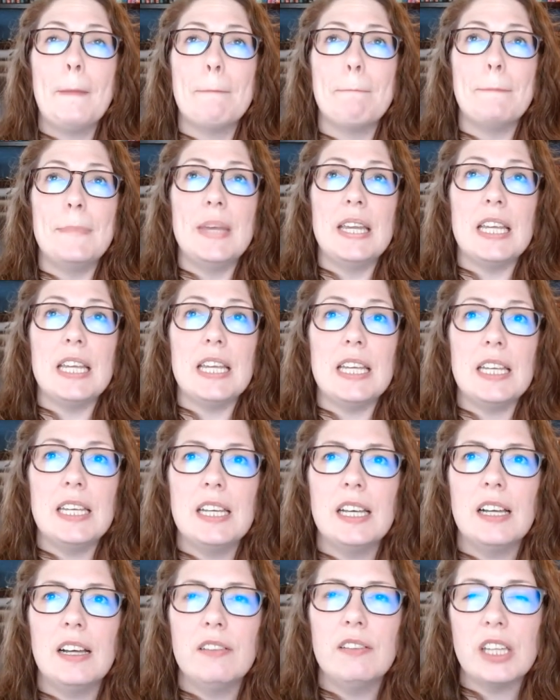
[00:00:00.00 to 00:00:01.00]

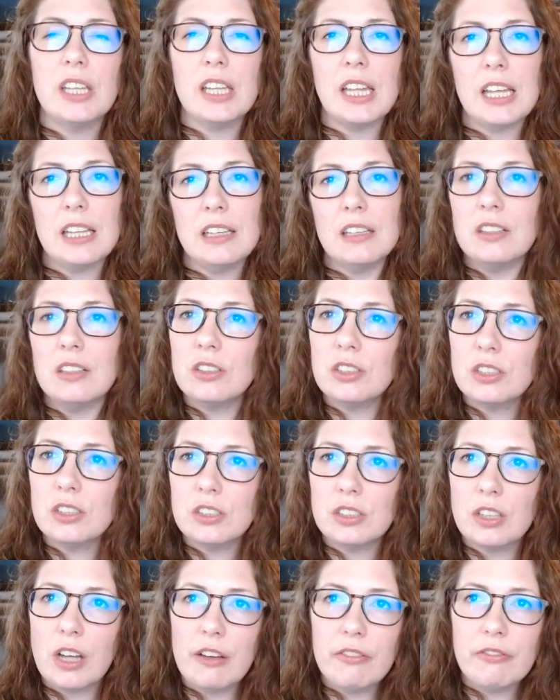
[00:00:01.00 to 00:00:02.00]
many of the
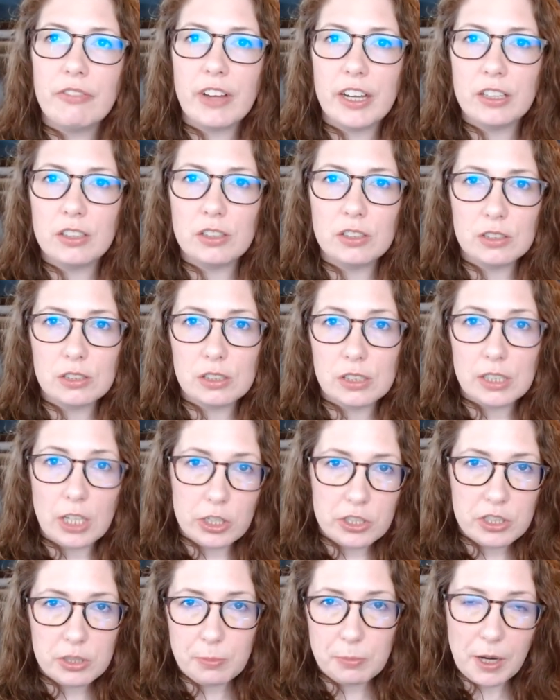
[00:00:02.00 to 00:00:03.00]
little final
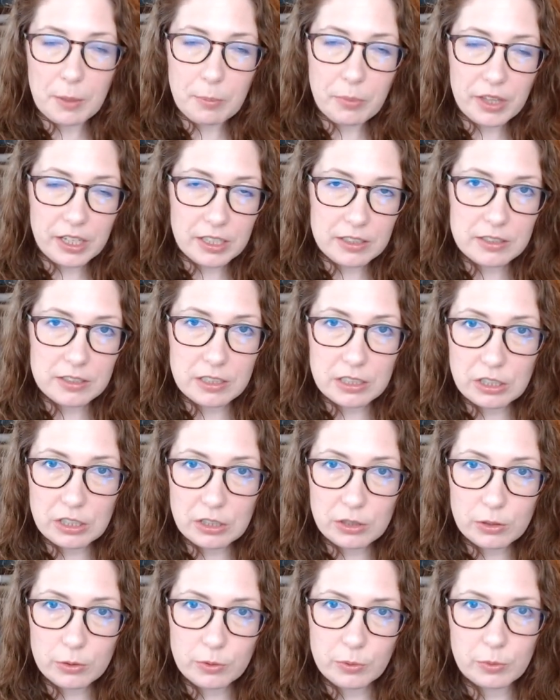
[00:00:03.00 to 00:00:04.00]
launch prep things to
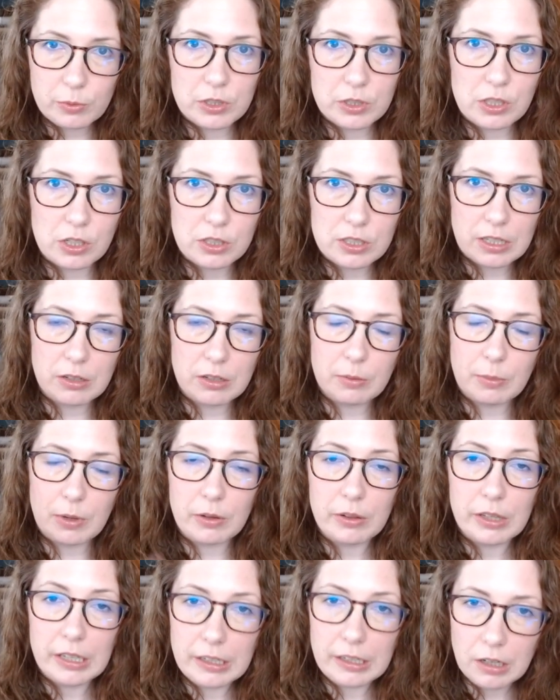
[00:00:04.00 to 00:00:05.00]
do, which I'll tell you
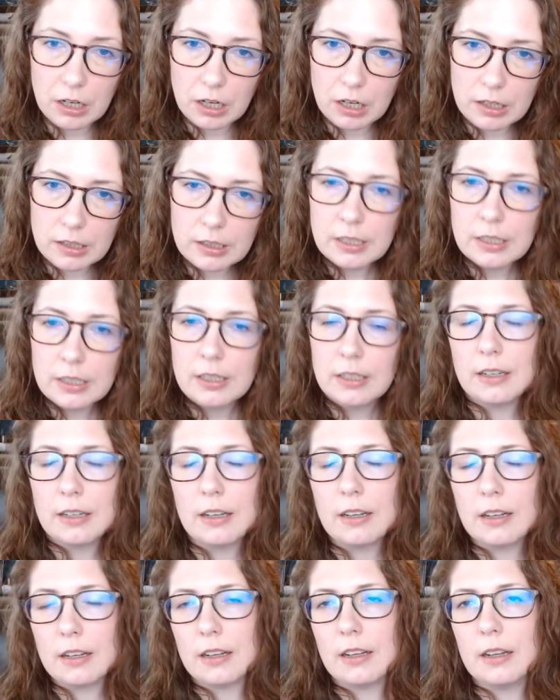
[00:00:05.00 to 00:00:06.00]
about later.
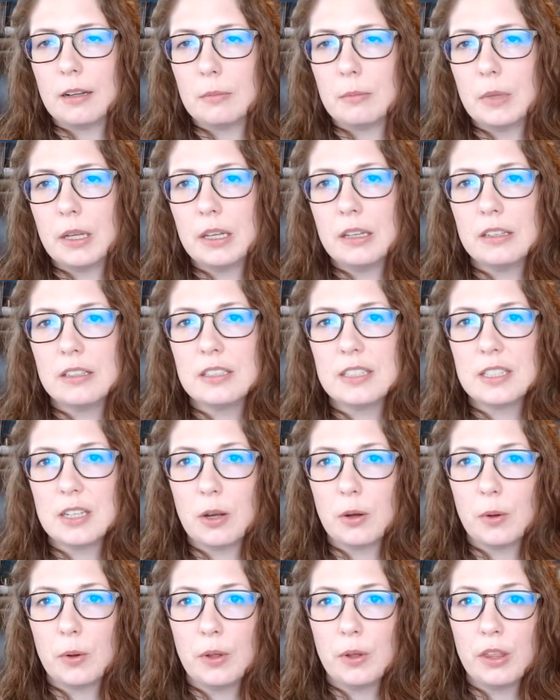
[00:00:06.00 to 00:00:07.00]

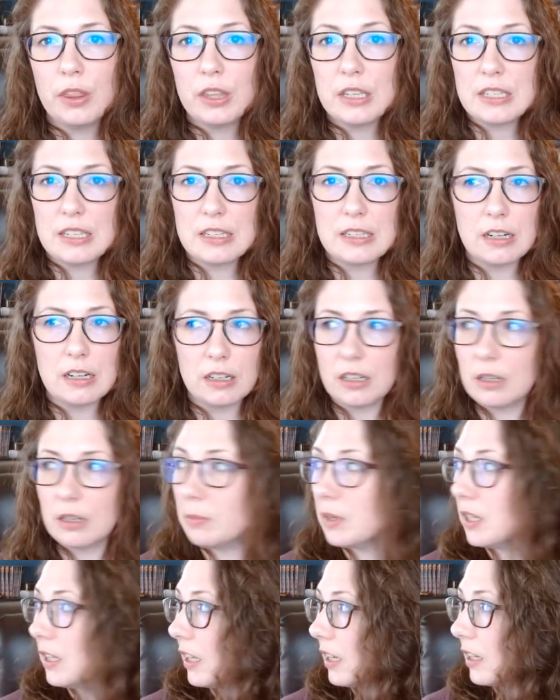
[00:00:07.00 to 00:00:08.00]
So this is not going to
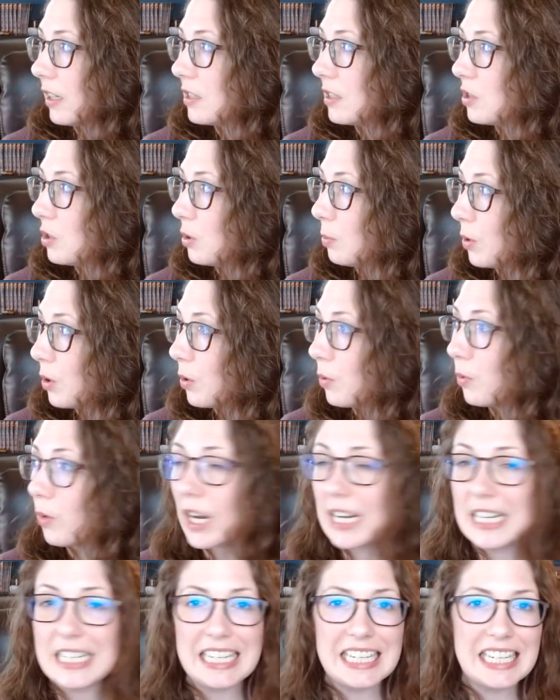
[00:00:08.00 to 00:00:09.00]
be a super
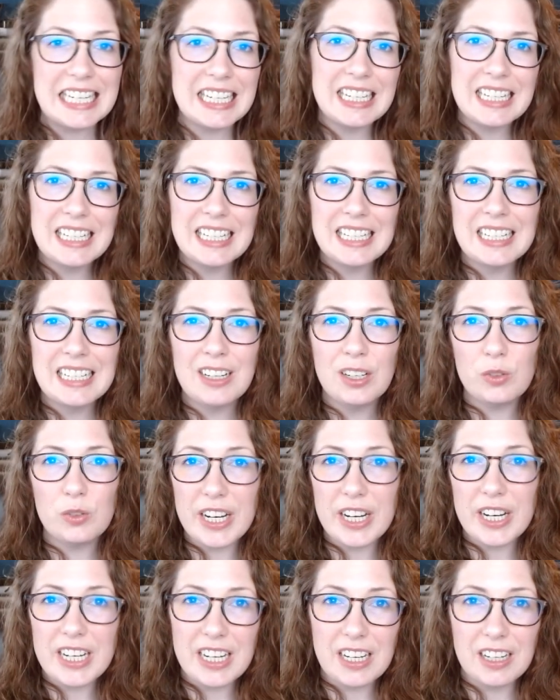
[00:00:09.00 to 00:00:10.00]

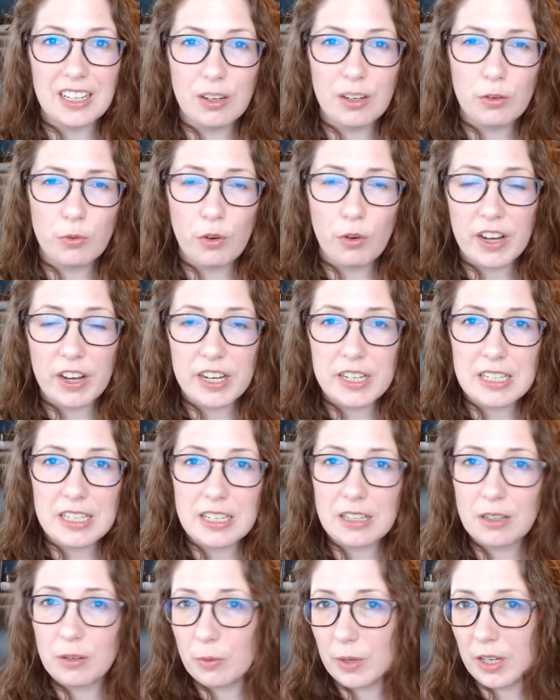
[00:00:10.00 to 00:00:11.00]
writing
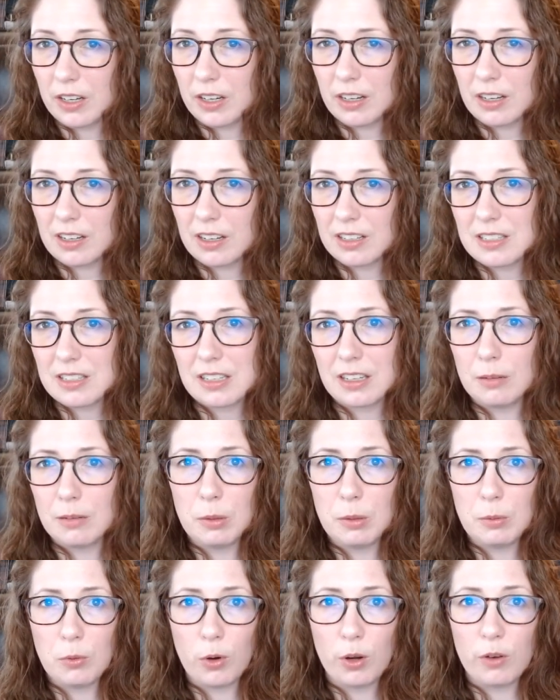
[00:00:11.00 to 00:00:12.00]
revising week. It's going to
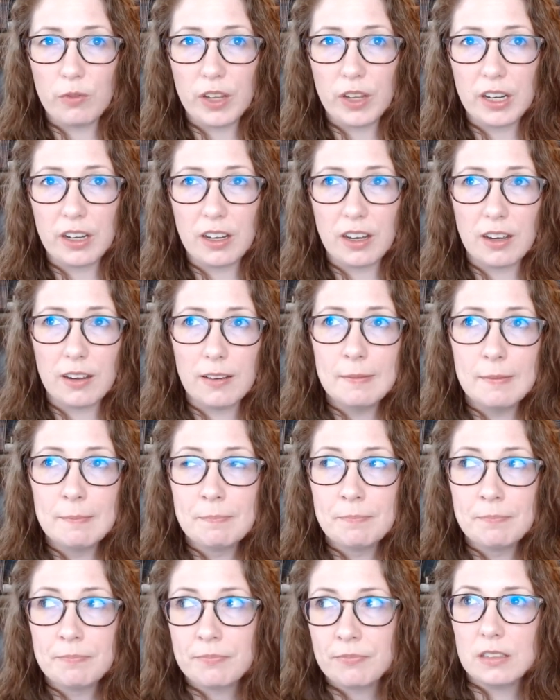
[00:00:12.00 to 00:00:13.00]
be more of
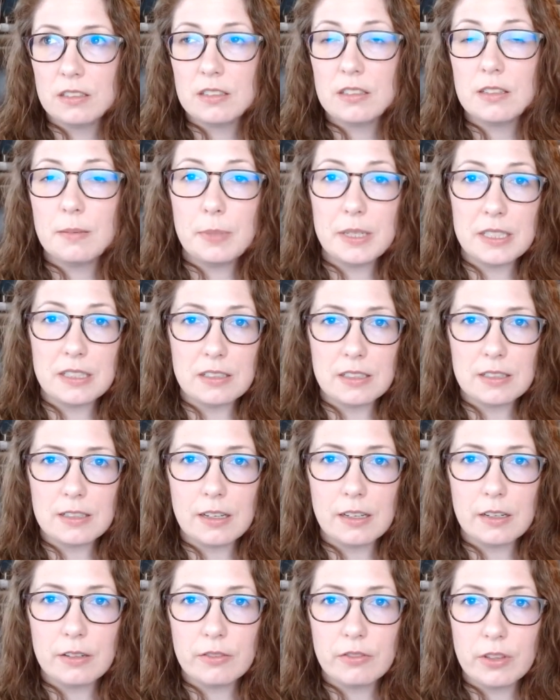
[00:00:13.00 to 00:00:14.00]
it's the business
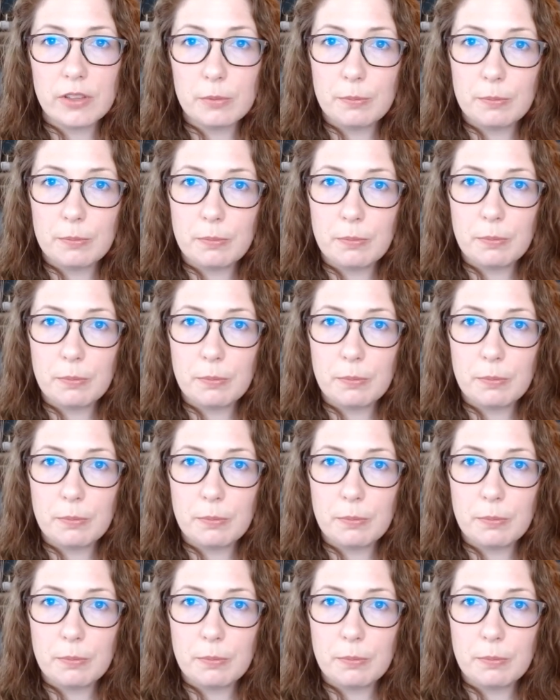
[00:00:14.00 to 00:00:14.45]
side of the